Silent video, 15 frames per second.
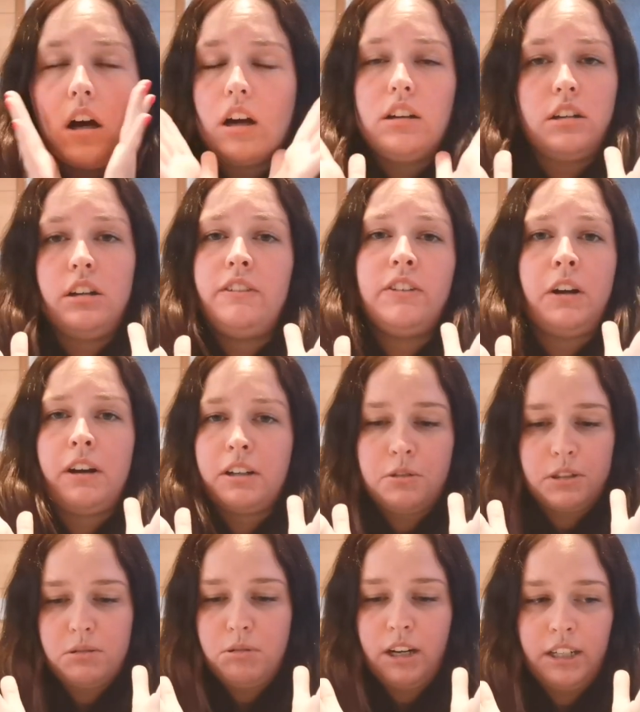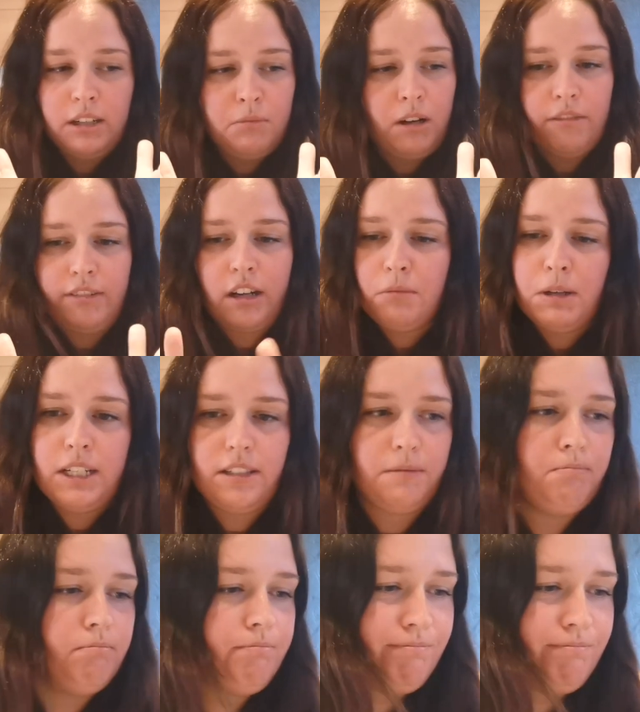I don't even know how to explain it, about fat felt amazing.